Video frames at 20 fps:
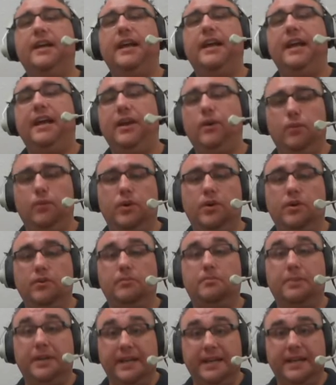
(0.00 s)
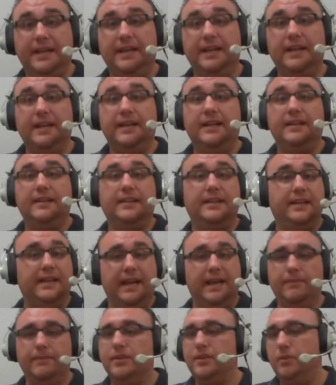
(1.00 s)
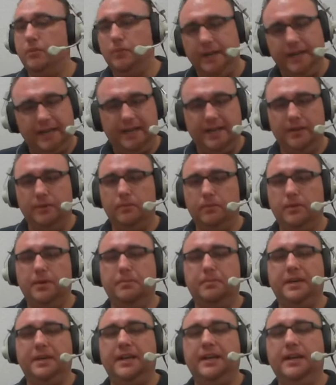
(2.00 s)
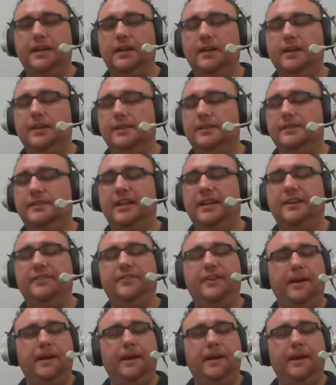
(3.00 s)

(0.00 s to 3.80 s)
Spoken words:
it will be the game of the week. It will be stuff.